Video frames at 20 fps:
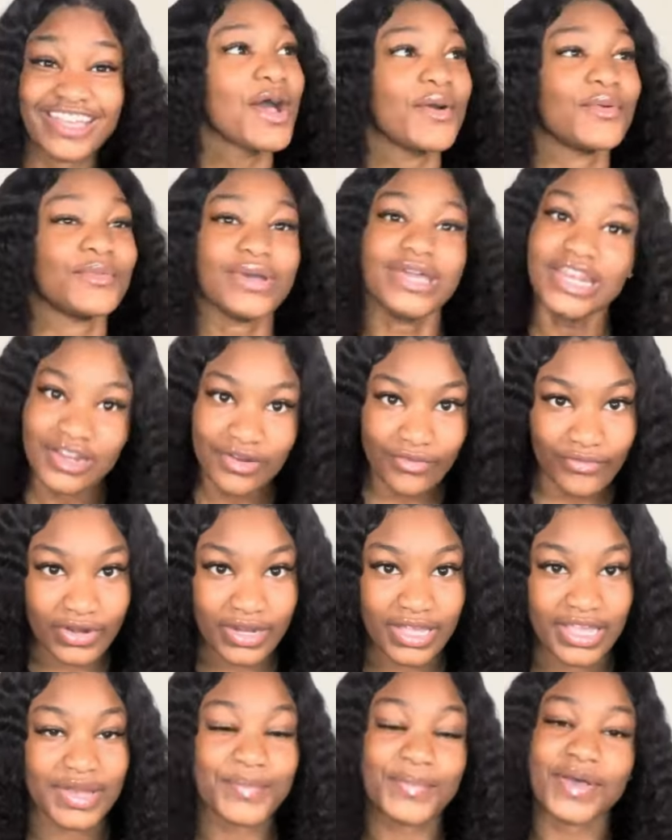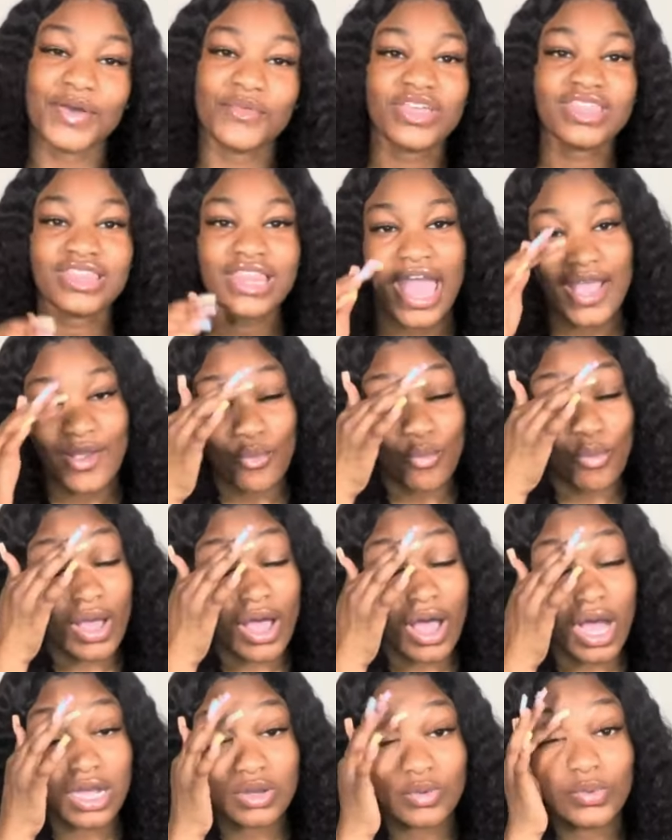We didn't run, but we
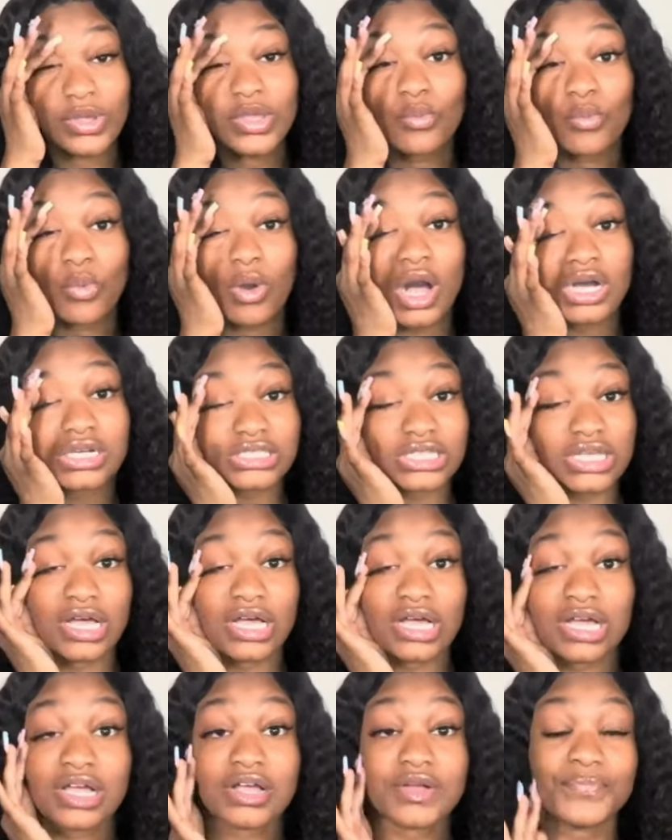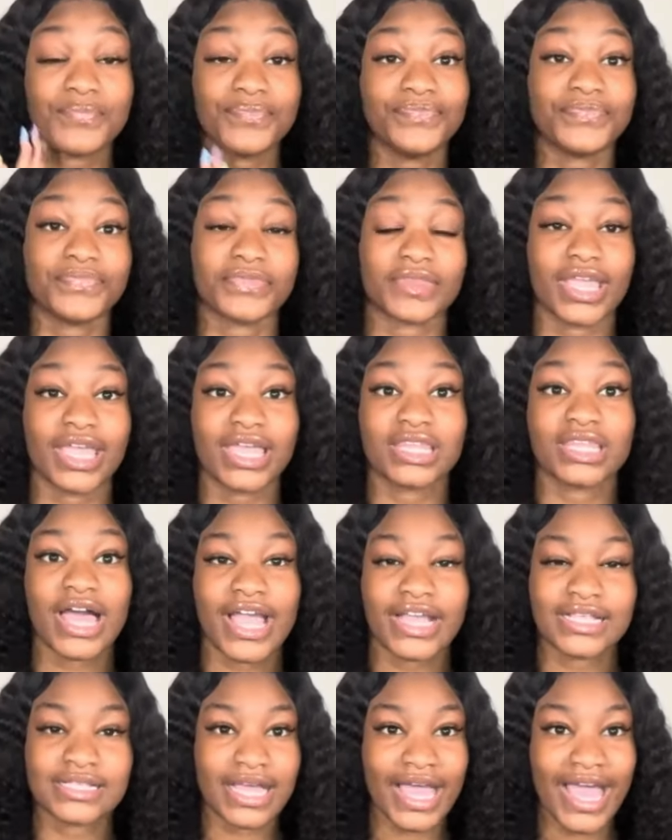walked up. And
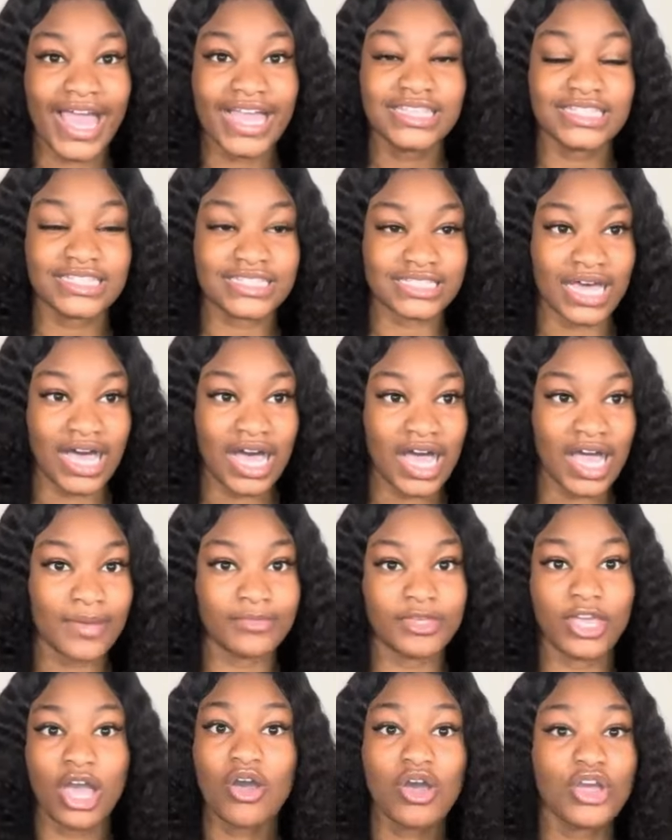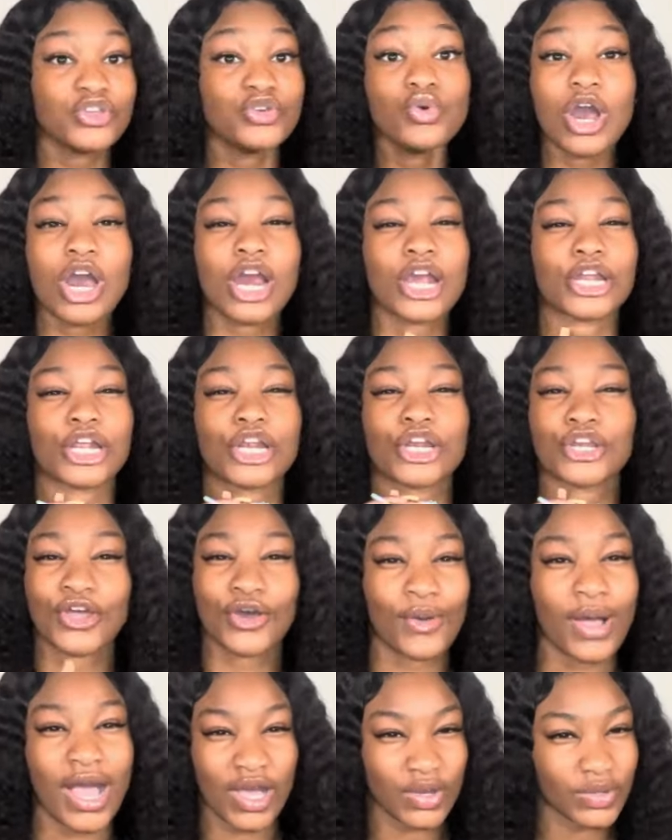like at the time, y'all, you hardly
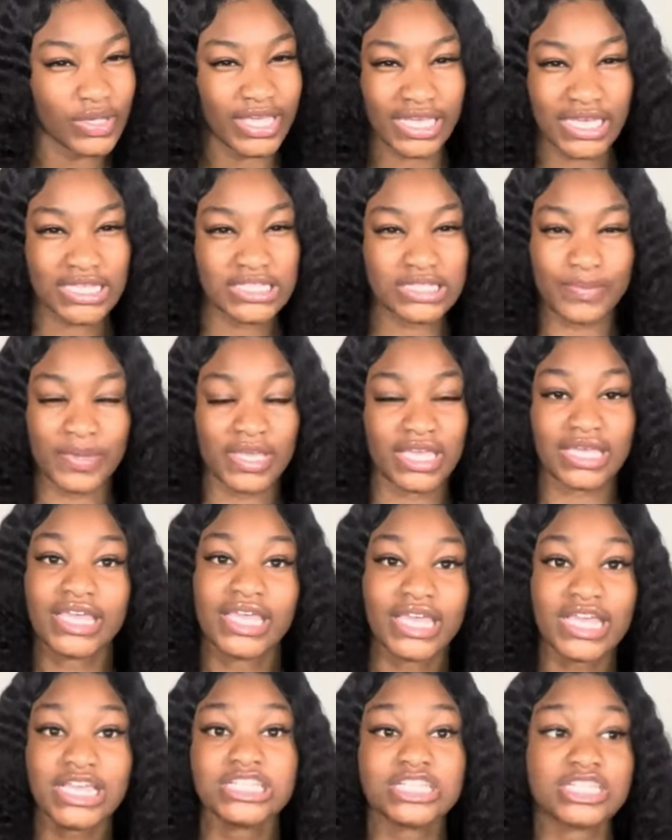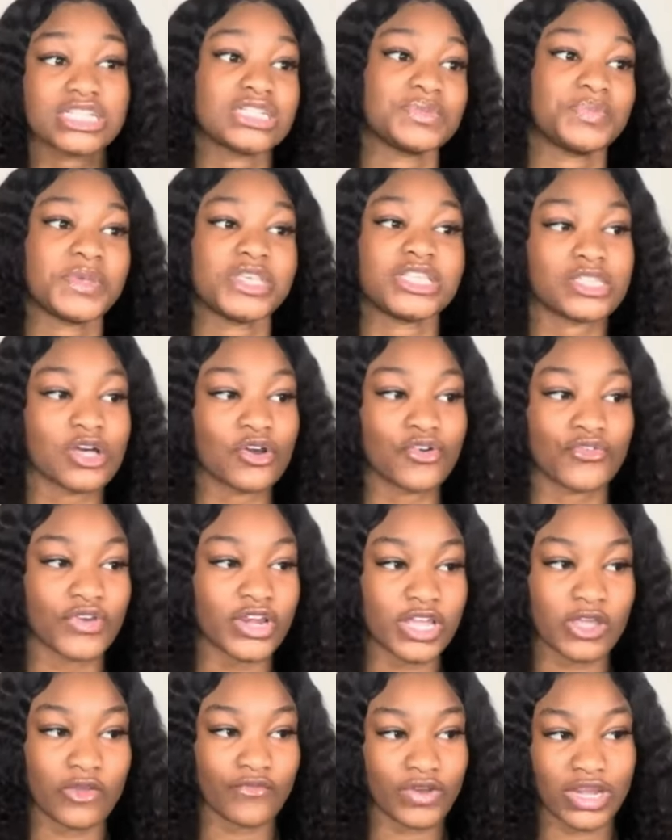know how kids be. Kids just be so
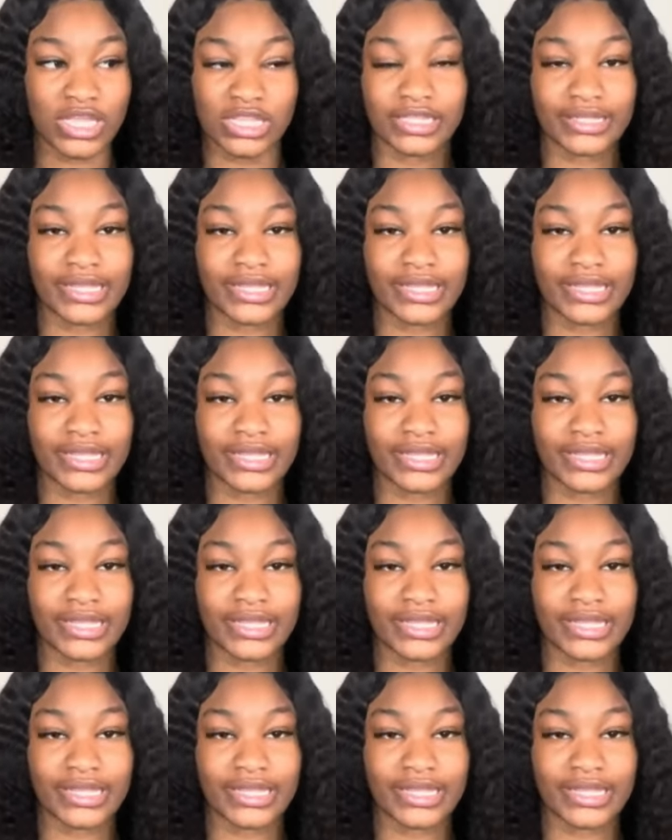freaking friendly.